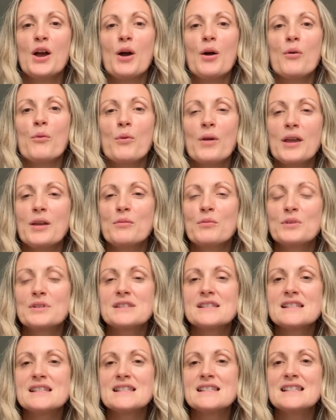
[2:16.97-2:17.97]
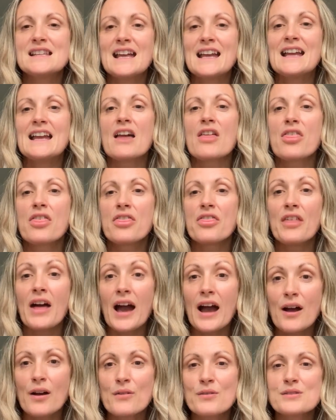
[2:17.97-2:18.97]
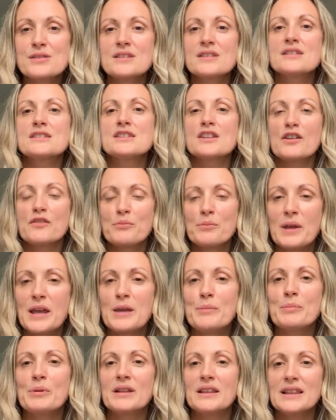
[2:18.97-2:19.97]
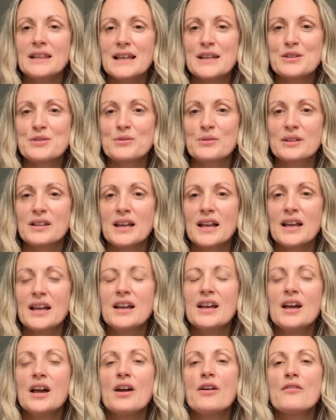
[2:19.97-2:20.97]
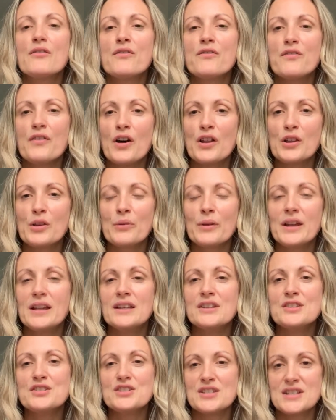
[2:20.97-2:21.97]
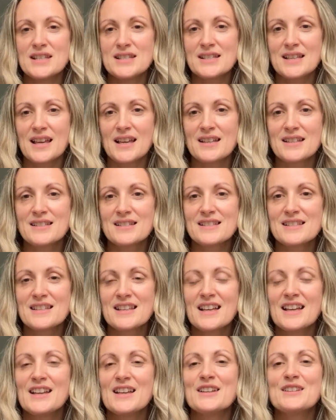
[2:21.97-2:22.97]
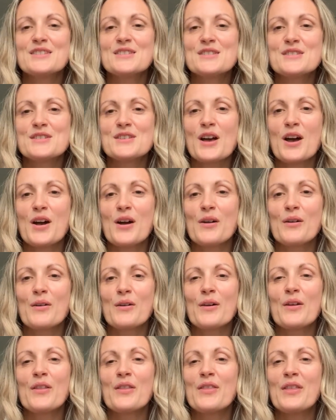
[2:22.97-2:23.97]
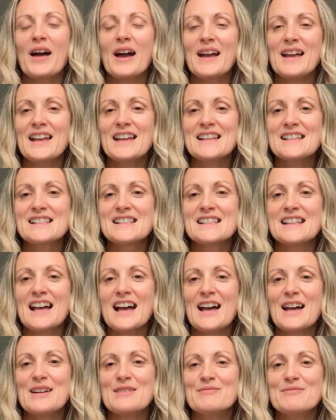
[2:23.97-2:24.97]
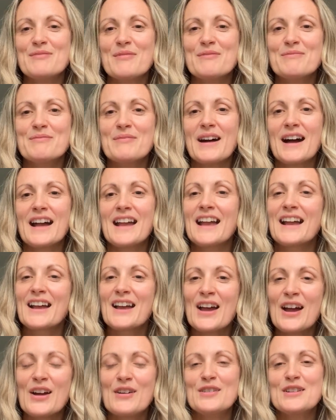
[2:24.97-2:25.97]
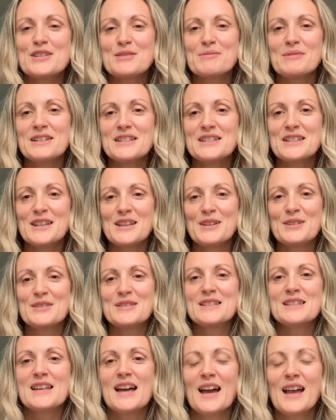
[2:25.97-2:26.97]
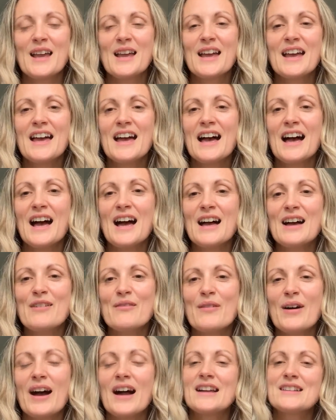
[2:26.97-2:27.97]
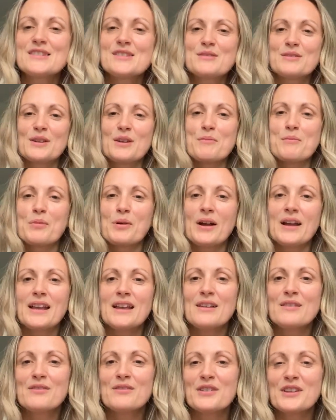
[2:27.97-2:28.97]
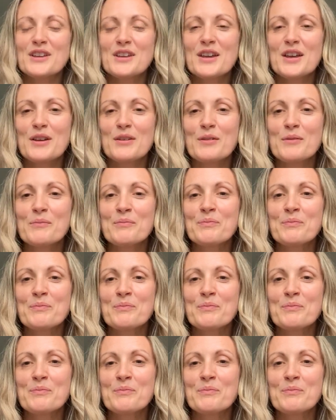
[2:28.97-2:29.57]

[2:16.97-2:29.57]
we would see thousands of people literally following Jesus. So that is um, my encouragement to you today. Um, I just want to pray for you,